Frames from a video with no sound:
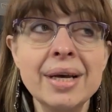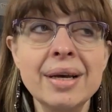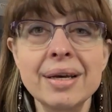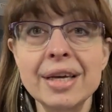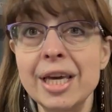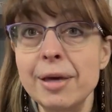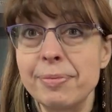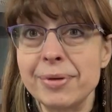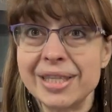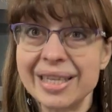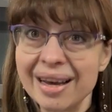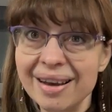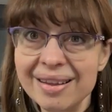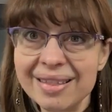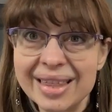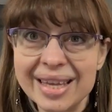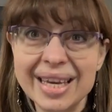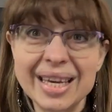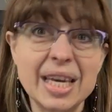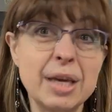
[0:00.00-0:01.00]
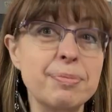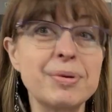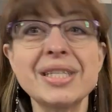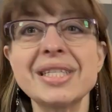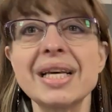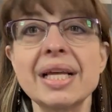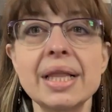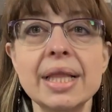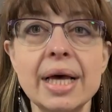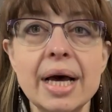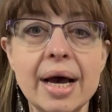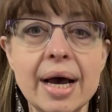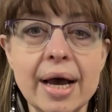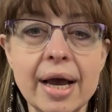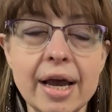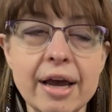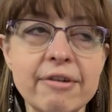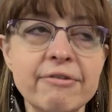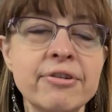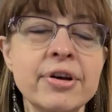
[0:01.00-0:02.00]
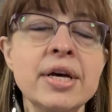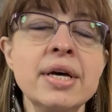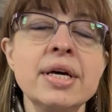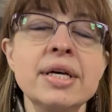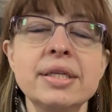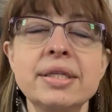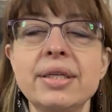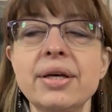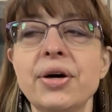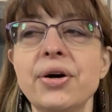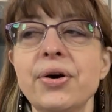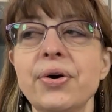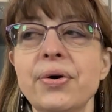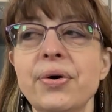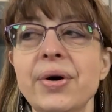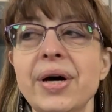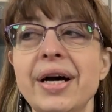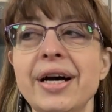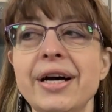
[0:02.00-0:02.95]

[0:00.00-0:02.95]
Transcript: Keep us healthy, keep us alive. So